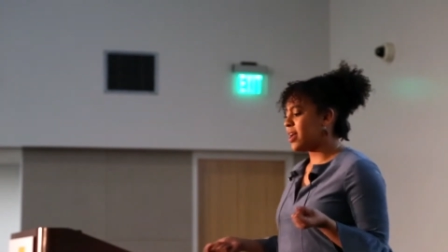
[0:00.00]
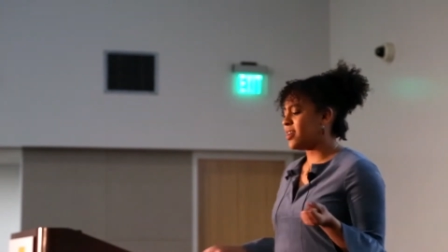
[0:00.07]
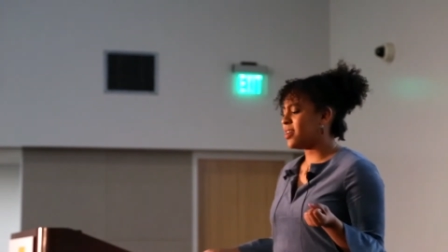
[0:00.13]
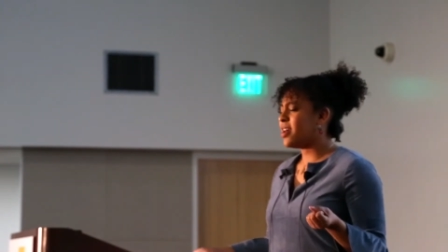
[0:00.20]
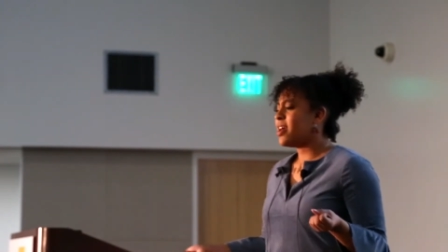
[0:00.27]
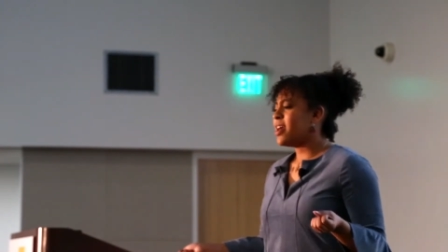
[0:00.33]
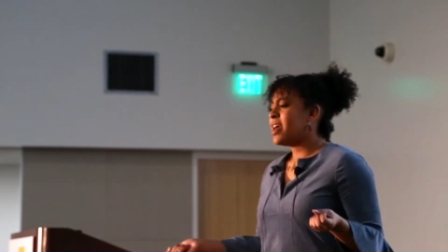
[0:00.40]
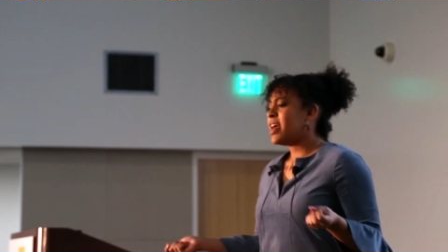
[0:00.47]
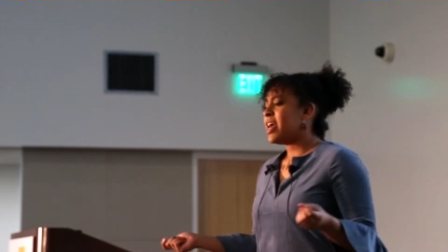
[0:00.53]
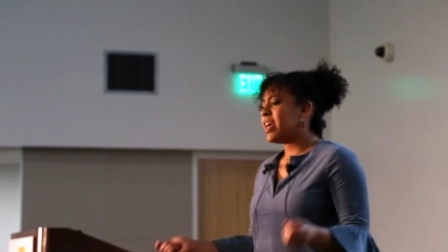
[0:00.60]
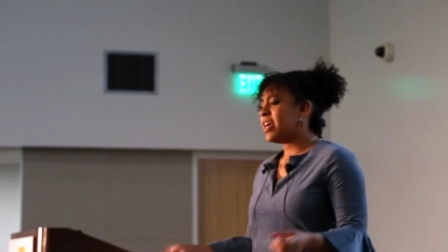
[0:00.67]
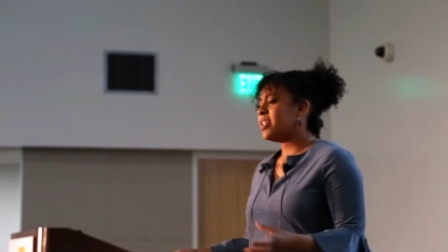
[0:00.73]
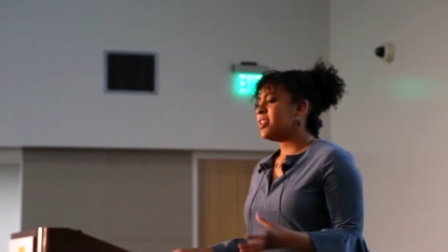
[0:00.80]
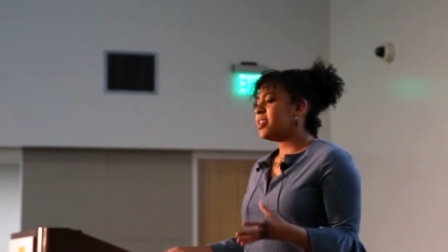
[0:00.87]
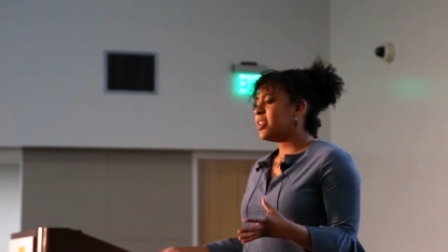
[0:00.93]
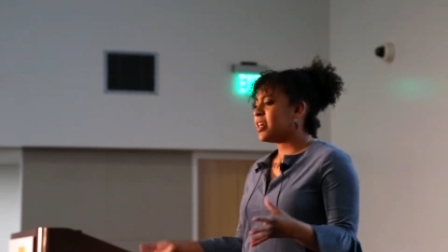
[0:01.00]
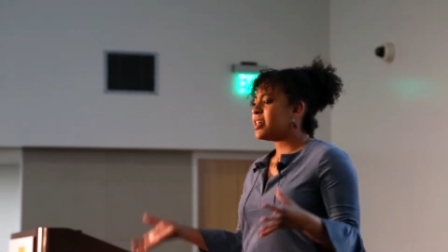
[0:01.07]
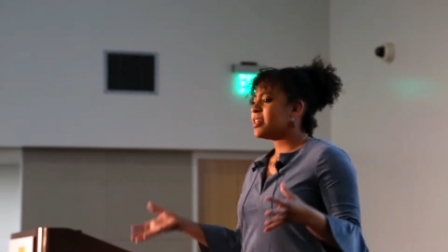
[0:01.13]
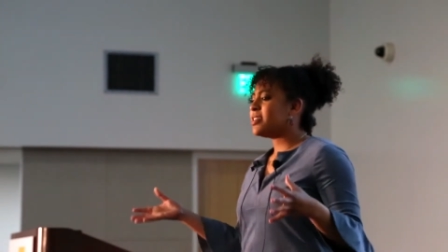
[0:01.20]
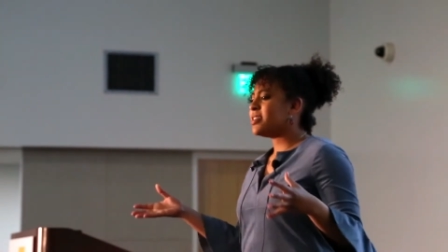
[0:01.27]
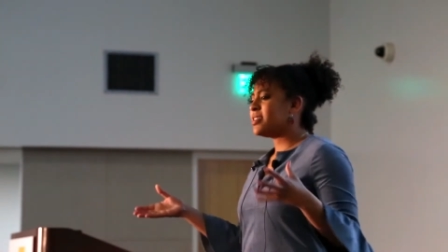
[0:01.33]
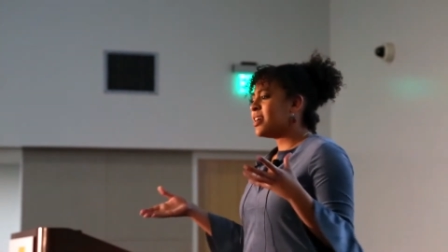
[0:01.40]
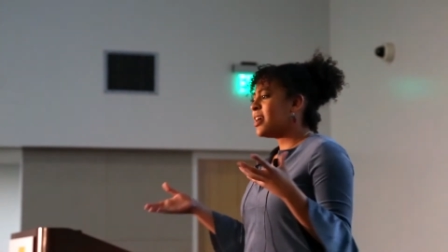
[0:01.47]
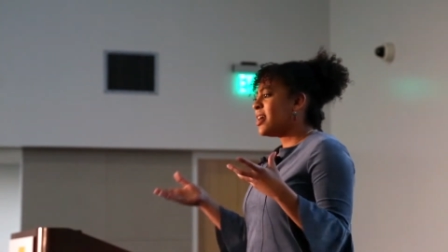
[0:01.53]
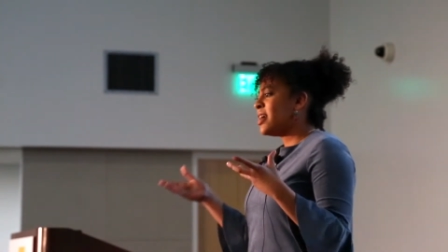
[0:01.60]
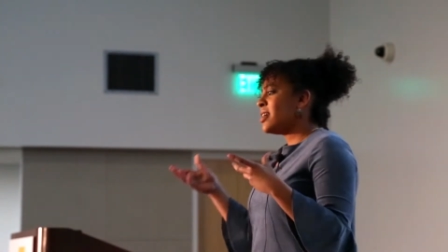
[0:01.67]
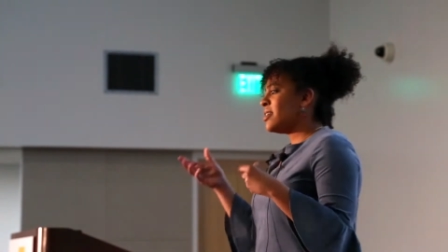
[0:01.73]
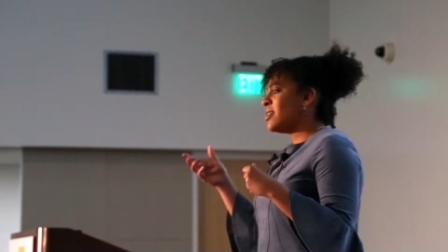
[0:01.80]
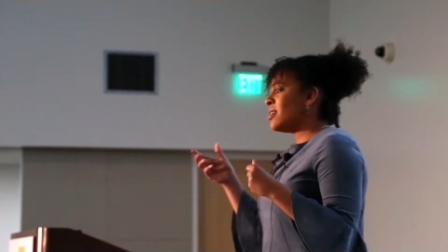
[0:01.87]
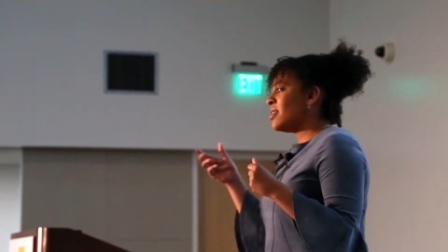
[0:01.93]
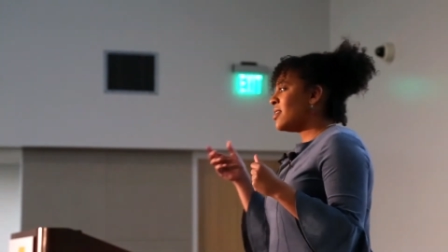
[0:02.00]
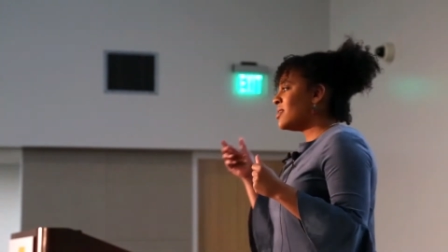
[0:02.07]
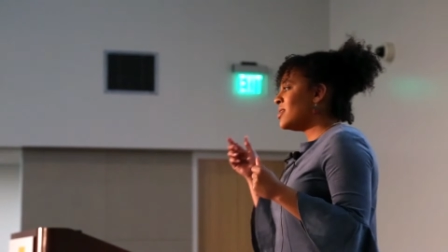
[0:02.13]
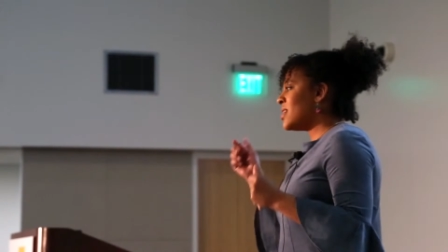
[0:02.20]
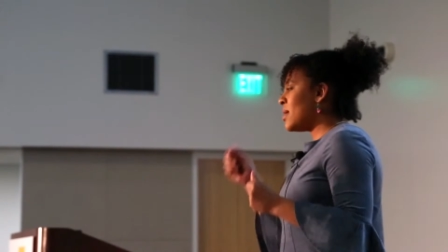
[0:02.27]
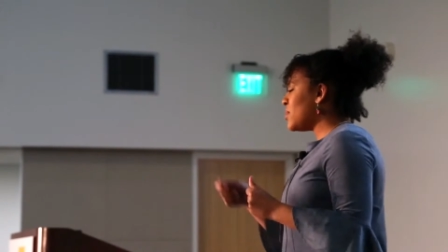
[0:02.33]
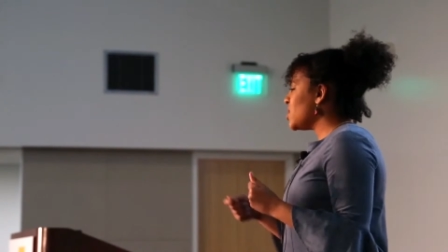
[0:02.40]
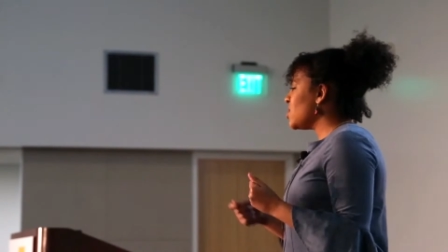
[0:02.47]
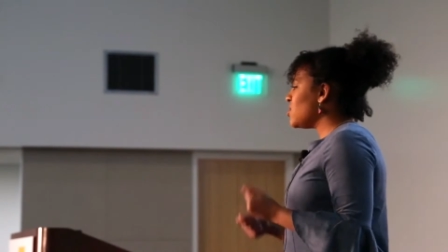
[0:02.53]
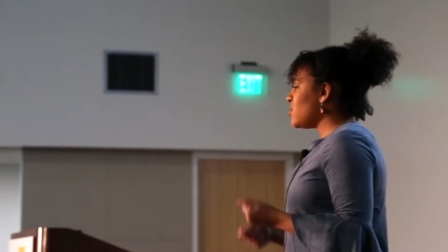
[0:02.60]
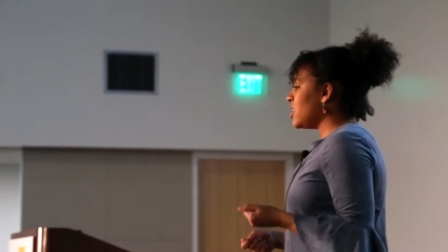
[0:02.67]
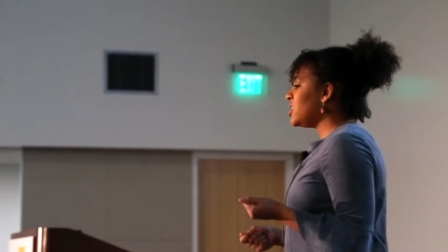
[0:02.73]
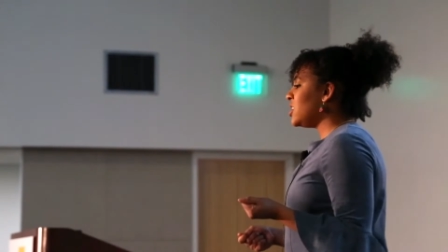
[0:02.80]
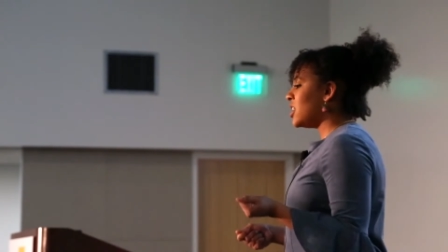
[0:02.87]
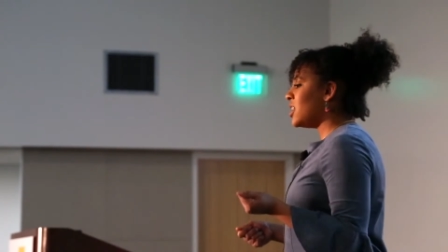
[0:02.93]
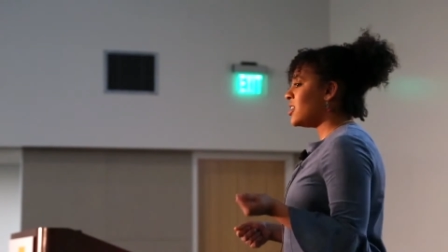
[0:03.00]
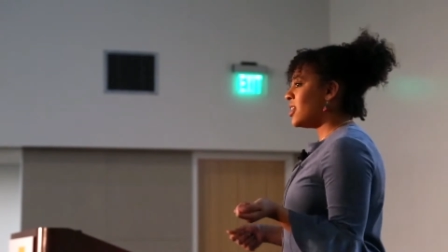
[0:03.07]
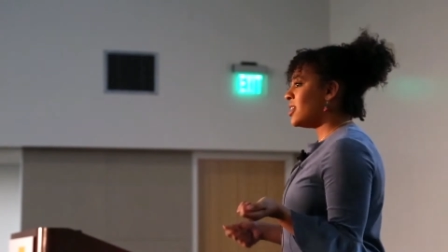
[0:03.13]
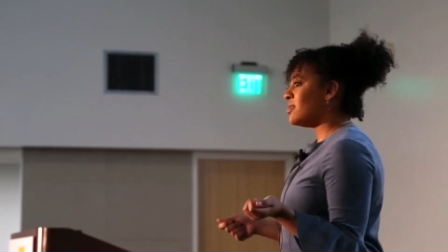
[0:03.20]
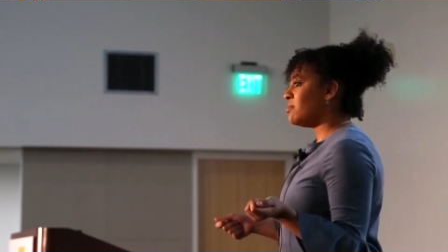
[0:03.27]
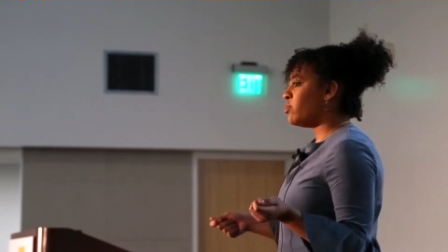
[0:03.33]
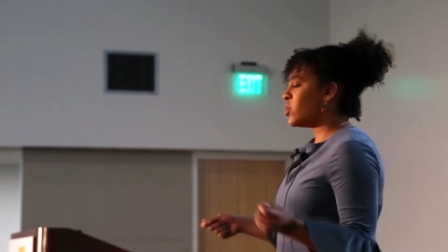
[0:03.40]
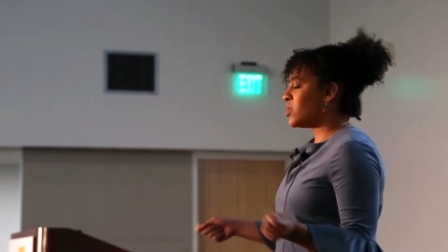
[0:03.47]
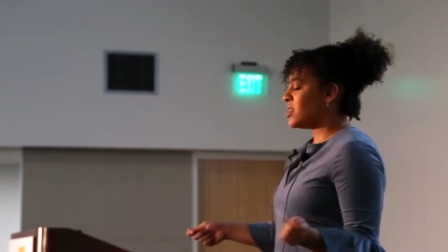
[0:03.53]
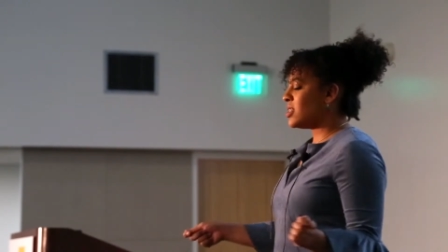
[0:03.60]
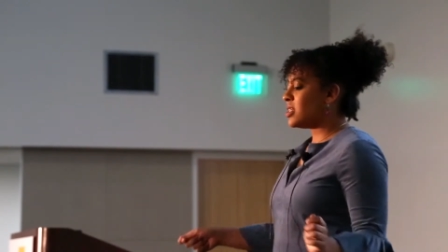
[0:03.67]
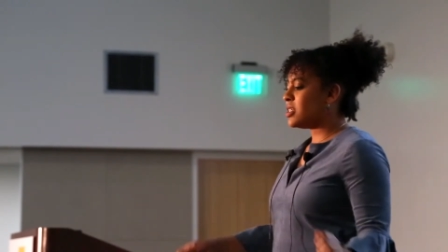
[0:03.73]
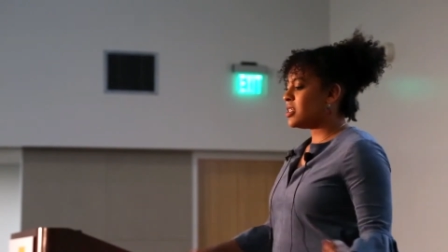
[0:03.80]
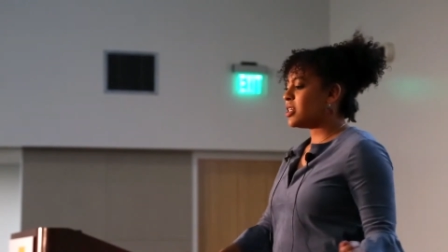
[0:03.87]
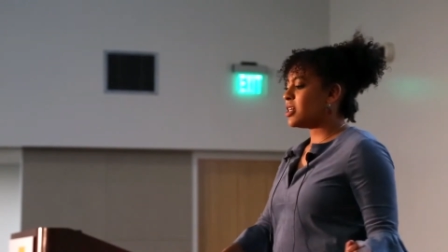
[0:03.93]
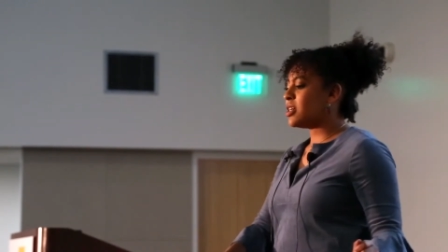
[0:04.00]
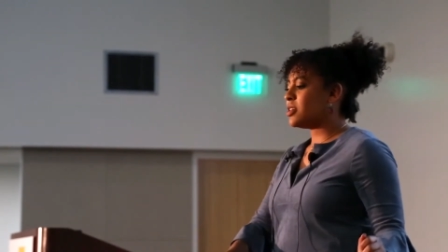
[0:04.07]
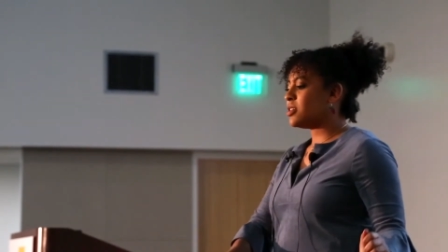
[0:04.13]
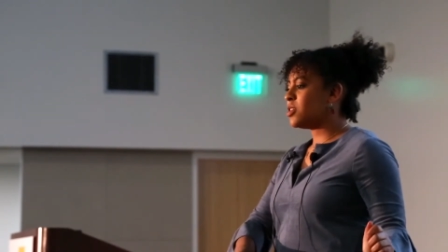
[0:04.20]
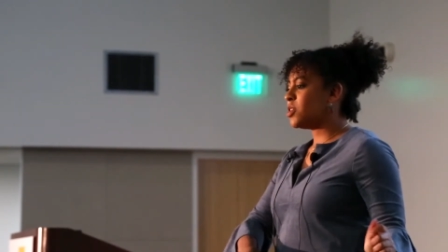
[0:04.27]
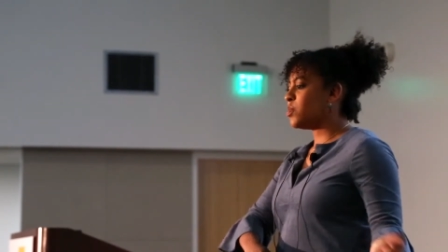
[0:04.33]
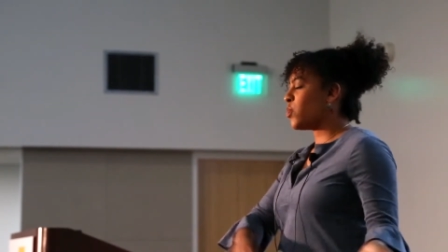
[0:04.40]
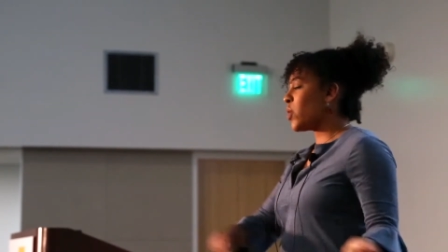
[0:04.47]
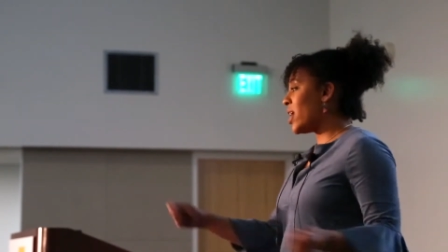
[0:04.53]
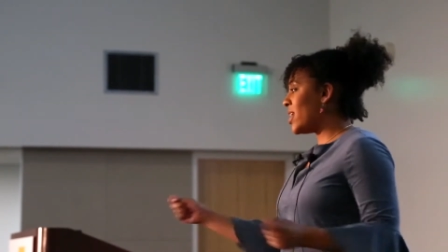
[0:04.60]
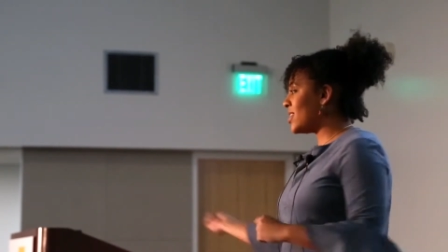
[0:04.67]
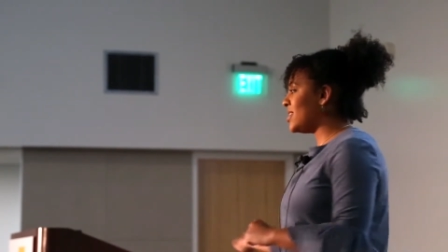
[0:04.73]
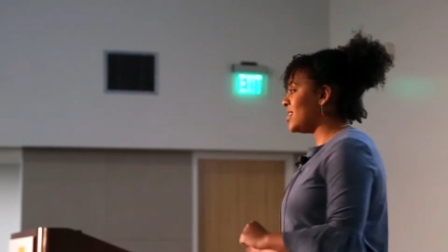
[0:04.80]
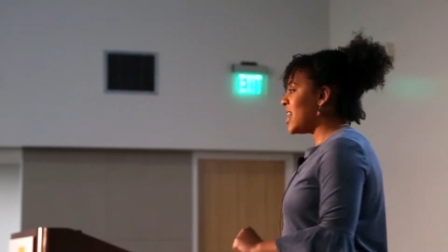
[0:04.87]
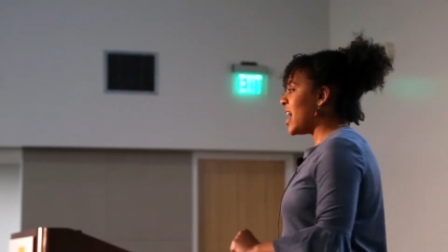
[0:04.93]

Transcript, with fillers: And in this demonstration, they proceeded to spray us